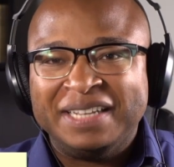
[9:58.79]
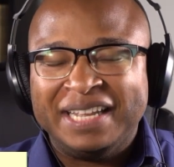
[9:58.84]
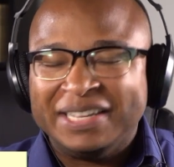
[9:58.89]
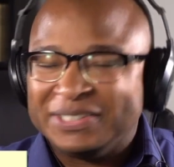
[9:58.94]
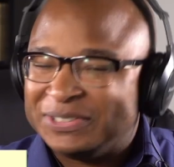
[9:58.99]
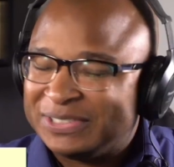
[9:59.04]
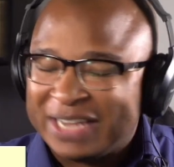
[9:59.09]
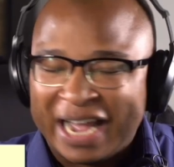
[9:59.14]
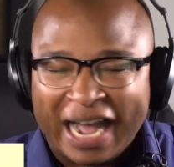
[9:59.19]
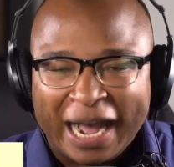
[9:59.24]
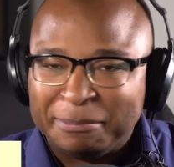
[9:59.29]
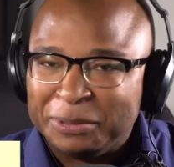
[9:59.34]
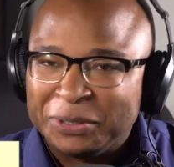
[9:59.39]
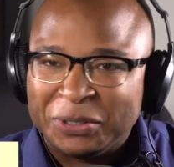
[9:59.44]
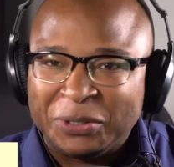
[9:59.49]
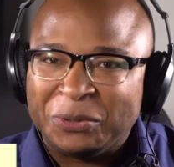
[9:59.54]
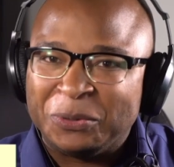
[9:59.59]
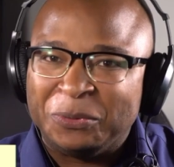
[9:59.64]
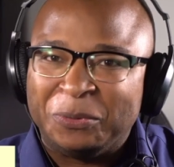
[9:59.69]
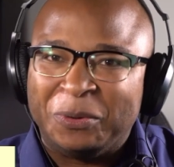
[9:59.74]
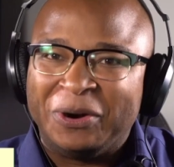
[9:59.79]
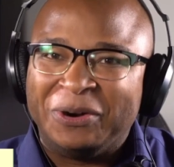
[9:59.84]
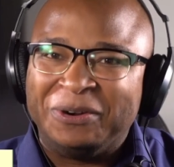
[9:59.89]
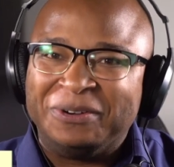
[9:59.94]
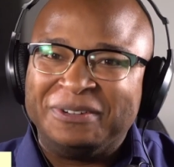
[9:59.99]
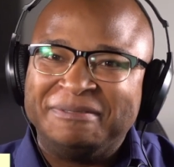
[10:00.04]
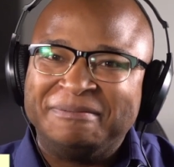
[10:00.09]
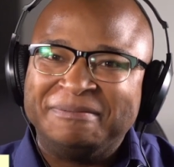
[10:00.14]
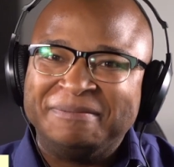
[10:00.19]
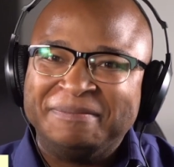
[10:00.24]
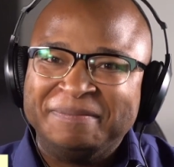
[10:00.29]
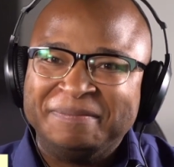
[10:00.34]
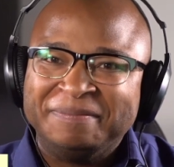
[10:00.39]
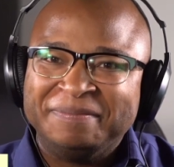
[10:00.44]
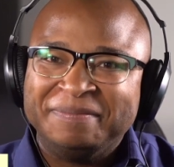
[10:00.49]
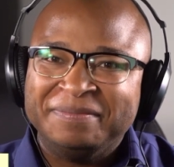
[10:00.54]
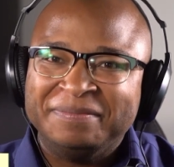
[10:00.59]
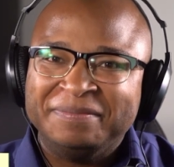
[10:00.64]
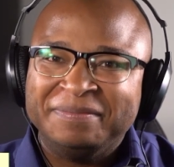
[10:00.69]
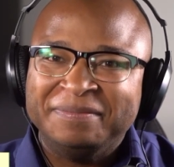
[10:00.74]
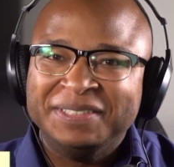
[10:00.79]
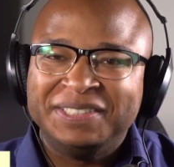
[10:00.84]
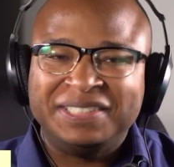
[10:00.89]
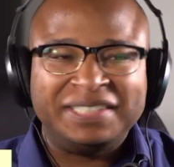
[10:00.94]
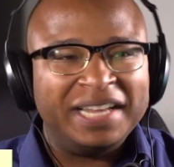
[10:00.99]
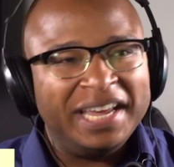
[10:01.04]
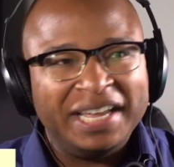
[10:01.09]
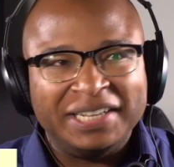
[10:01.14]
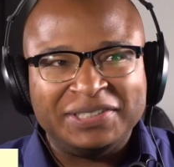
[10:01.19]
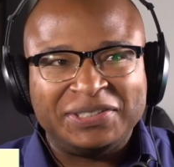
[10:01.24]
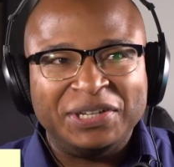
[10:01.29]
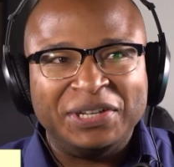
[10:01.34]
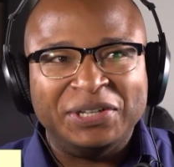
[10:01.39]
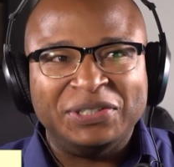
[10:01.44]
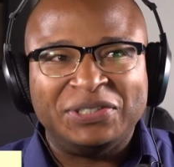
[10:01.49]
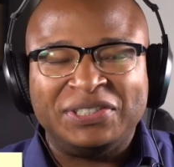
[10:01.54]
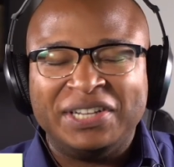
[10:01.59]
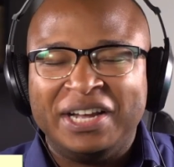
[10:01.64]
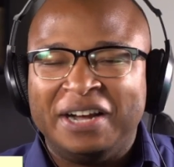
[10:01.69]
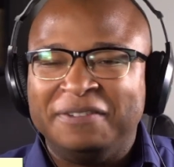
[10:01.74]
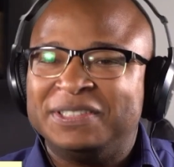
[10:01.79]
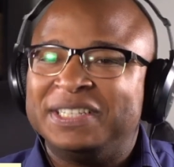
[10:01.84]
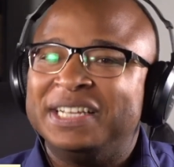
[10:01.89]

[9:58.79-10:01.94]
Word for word: It's time to go to work. Say it to yourself.